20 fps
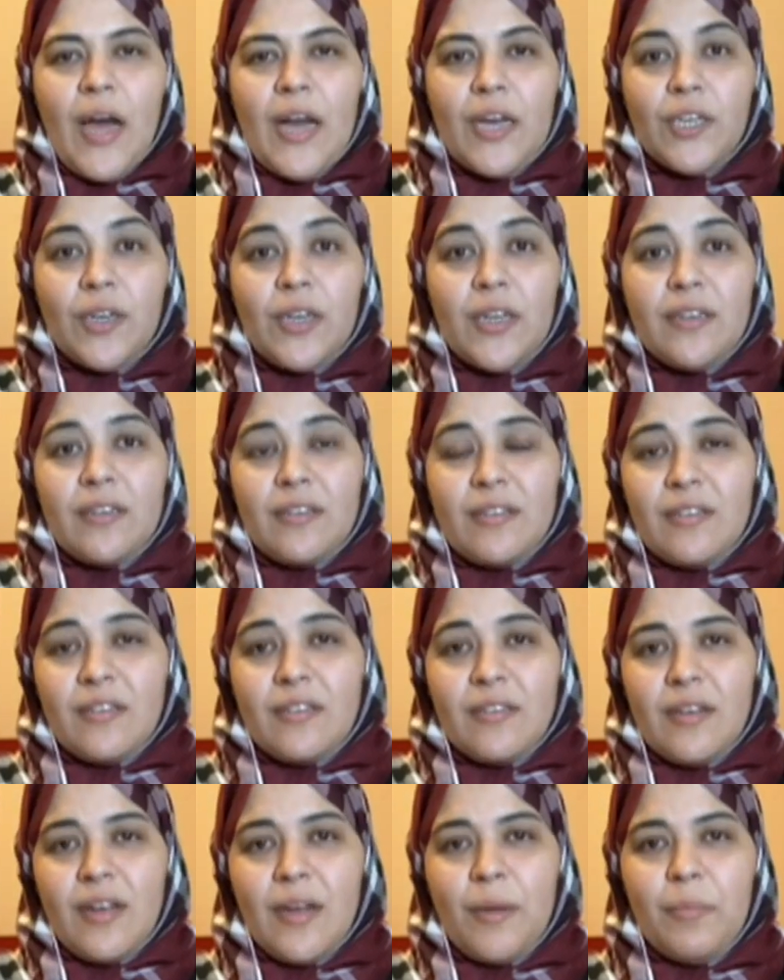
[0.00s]
So actually,
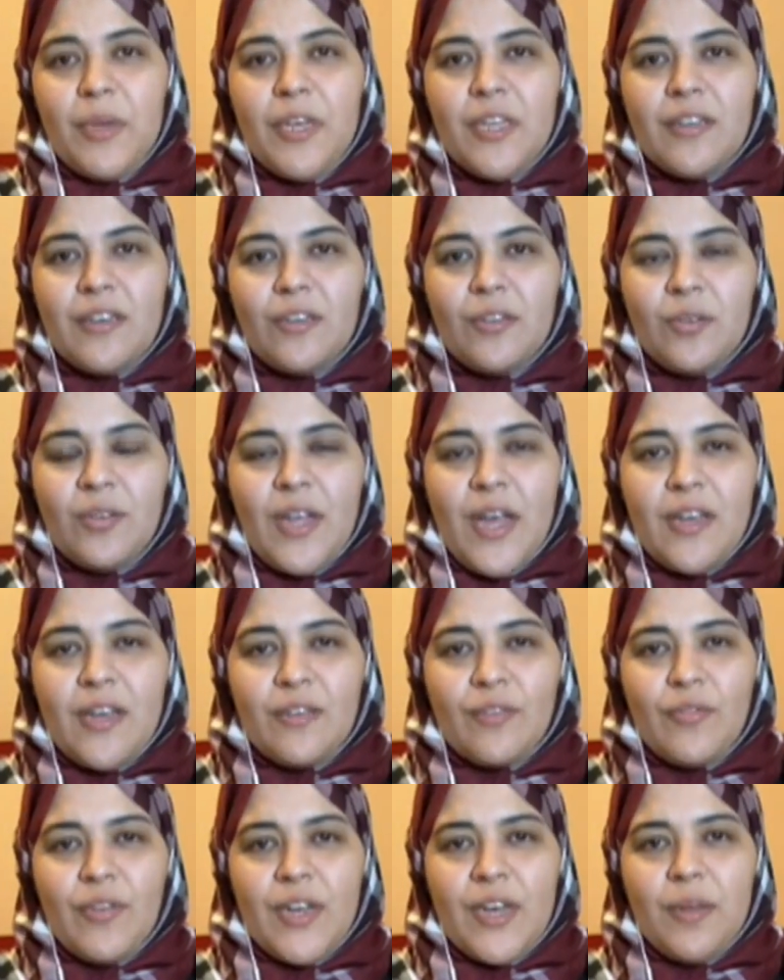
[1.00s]
this meeting today
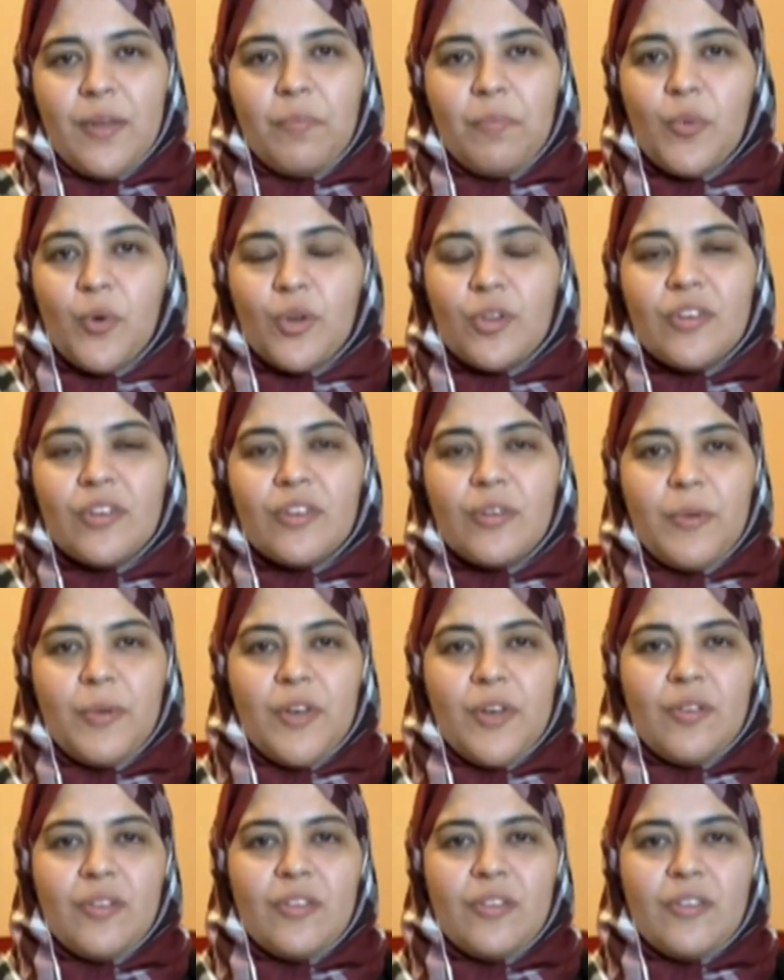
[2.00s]
is very important
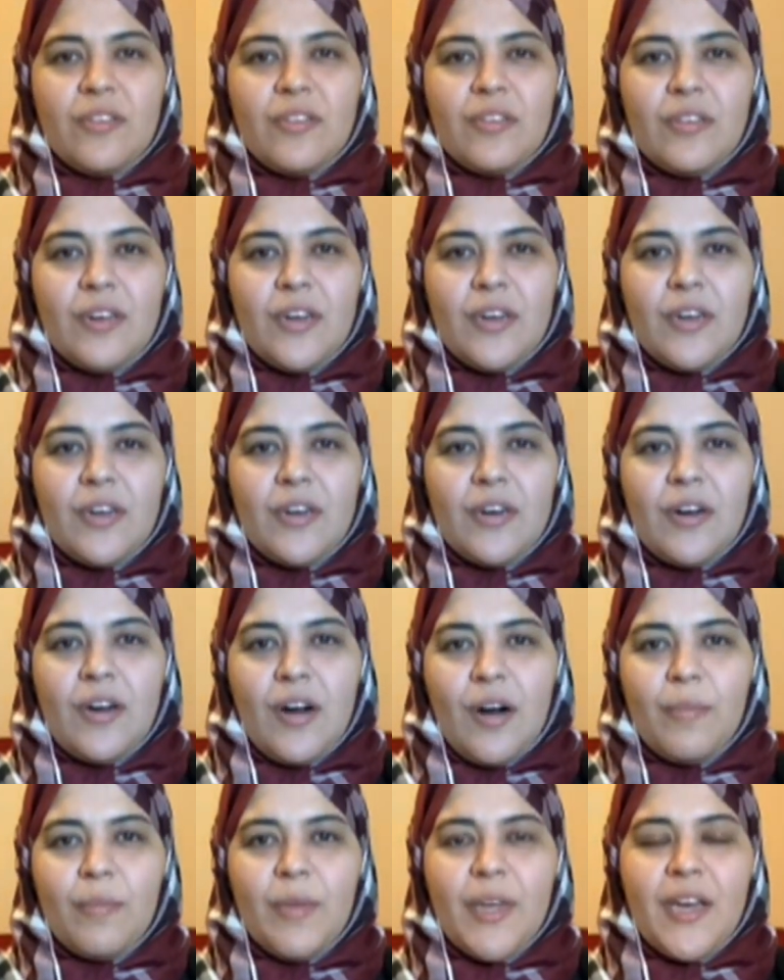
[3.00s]
because it's
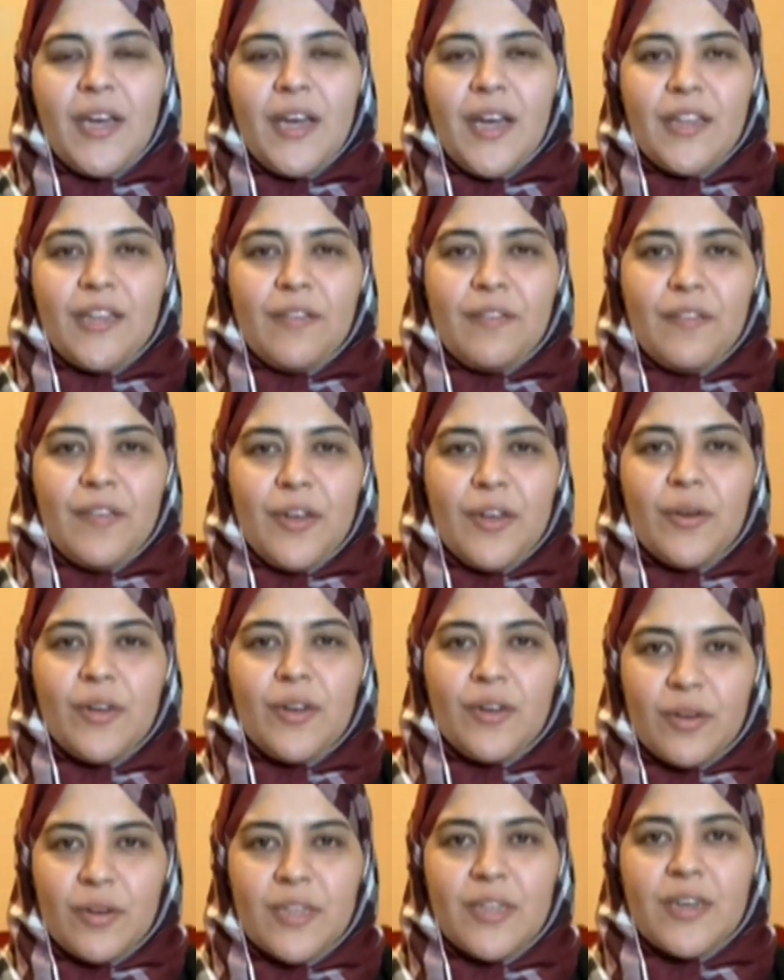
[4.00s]
coming at a very
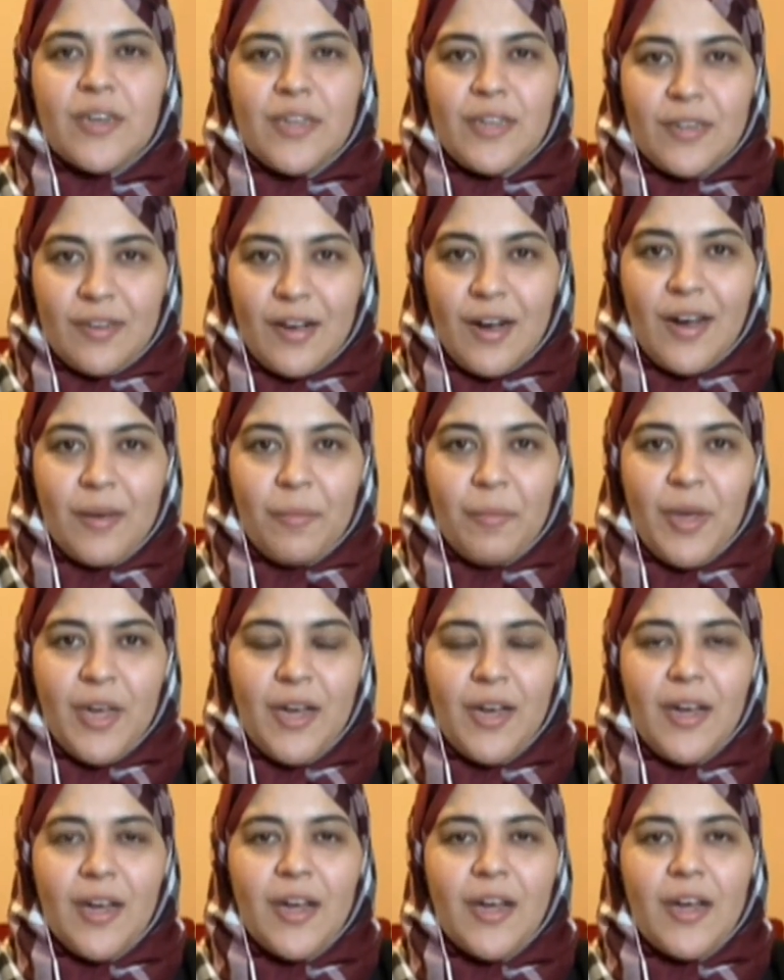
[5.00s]
critical
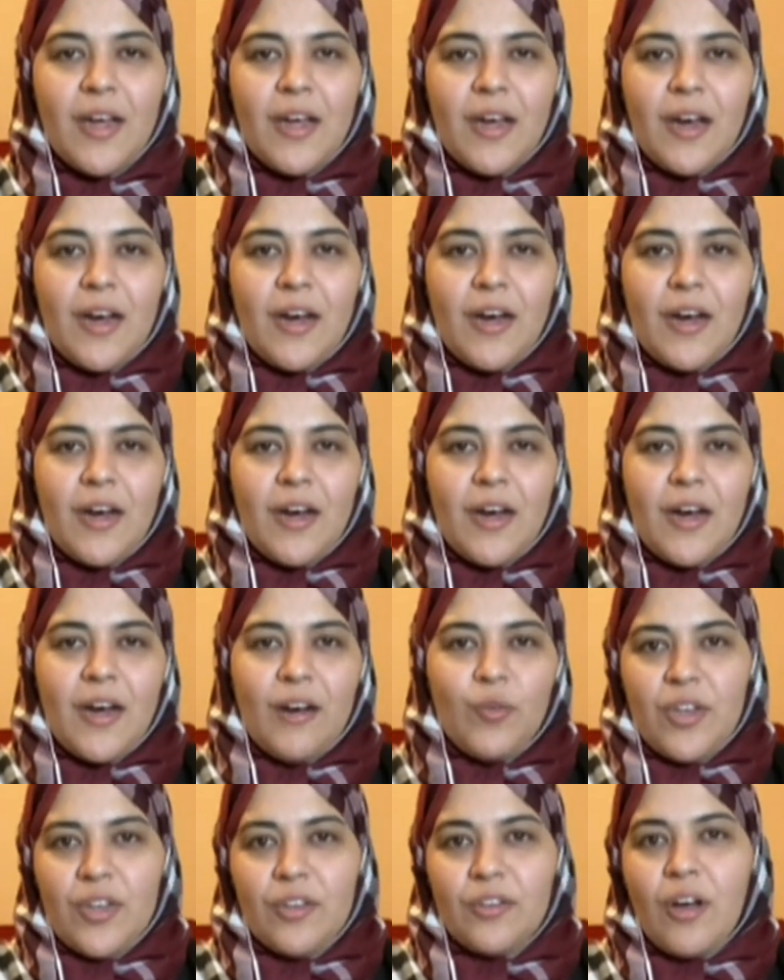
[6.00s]
timing
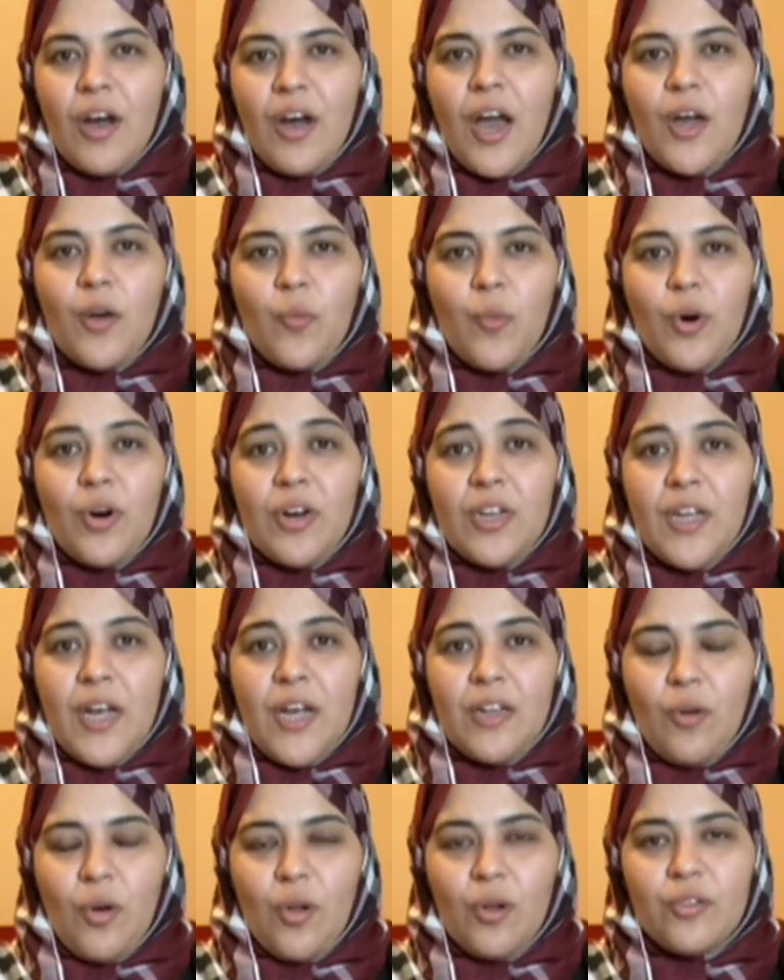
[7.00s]
for the entire
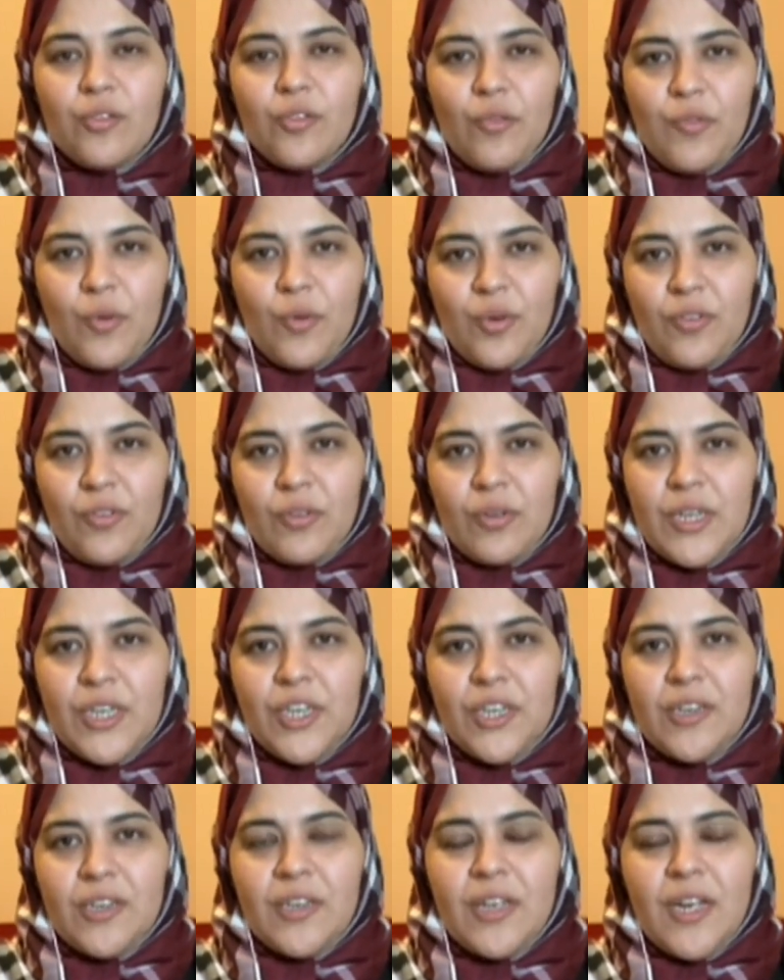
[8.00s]
world and also for
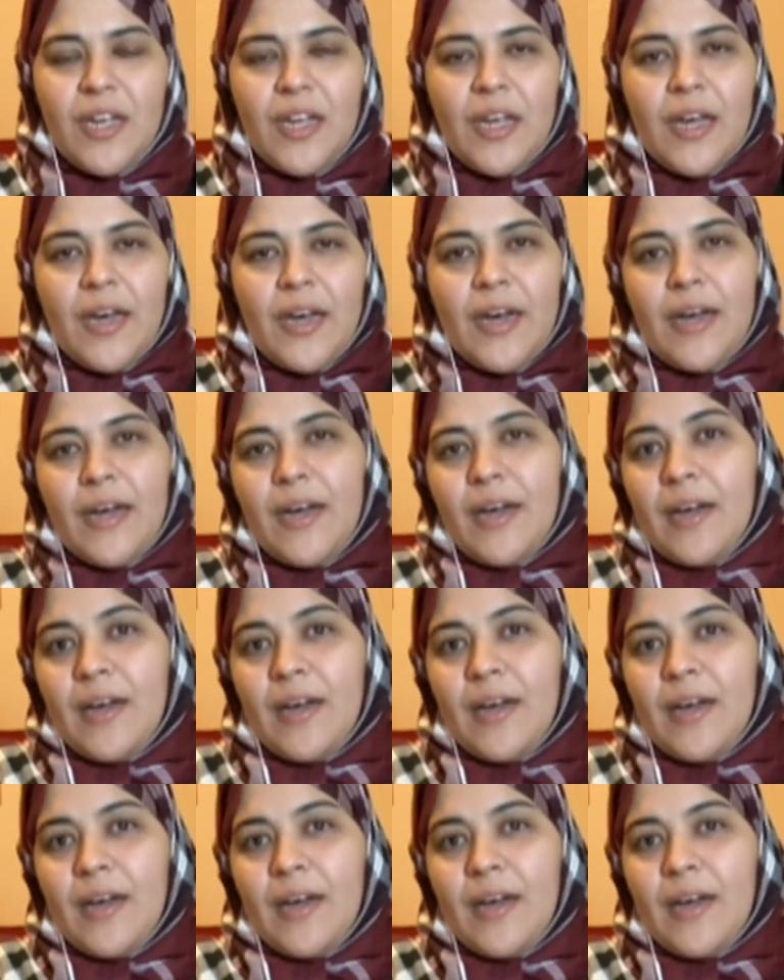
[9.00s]
the region